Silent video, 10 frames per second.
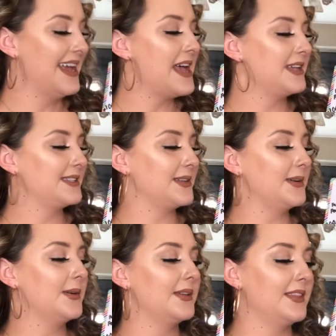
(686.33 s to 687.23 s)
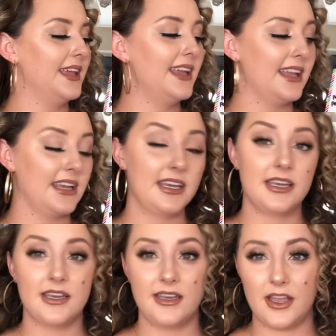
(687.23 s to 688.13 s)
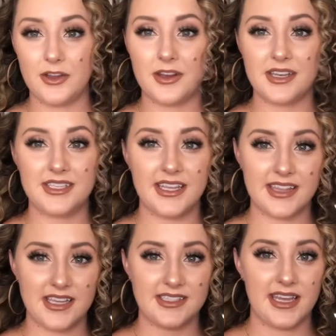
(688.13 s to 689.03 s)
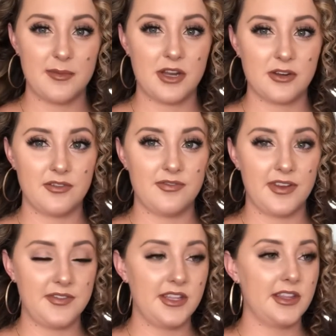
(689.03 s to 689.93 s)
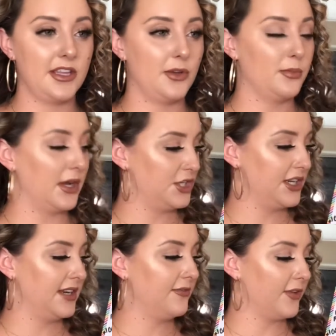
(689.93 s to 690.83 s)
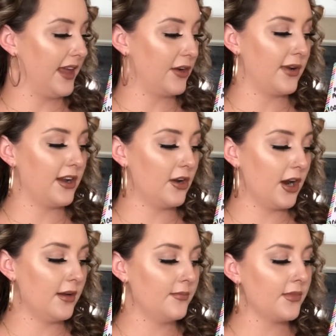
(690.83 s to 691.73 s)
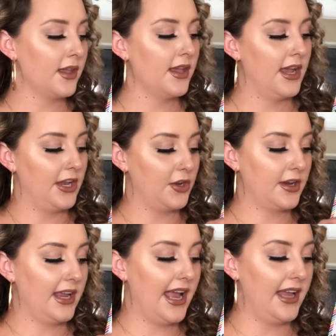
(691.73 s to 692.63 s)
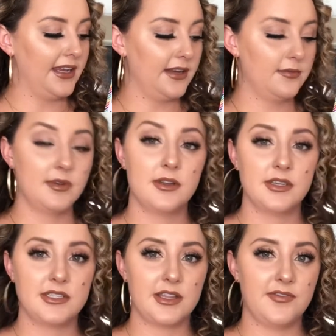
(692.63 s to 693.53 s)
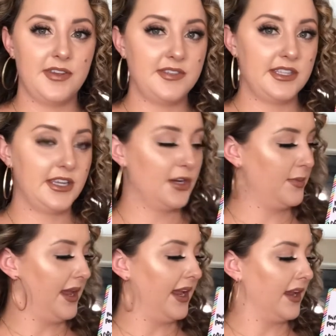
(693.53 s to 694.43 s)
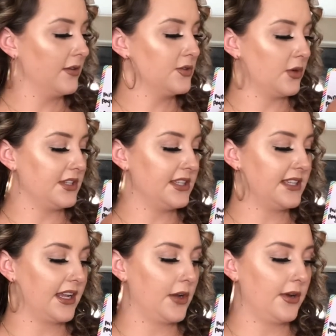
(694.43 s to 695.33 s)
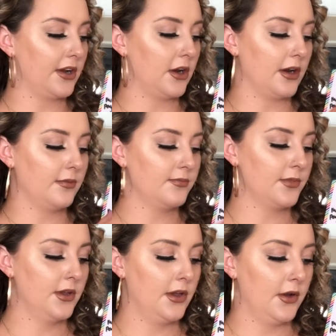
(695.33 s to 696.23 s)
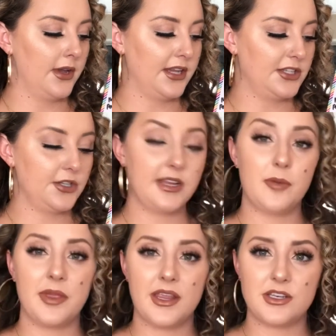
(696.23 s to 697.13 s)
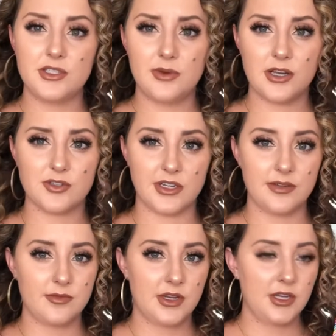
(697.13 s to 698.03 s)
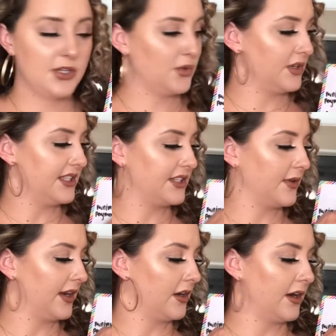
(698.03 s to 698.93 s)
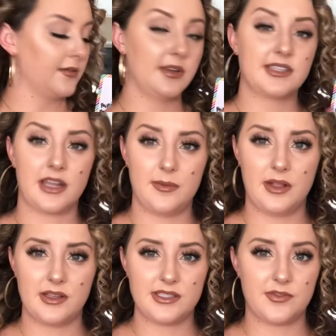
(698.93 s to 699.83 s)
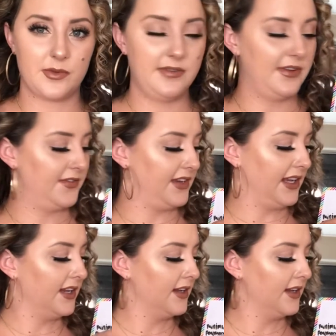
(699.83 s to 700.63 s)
So then, now you're gonna take that same $150 that you budgeted for that credit card, and you're gonna add it to the $50 that you're paying towards the second credit card. Okay, so you're now paying $200 towards this credit card. It's got a balance of $350.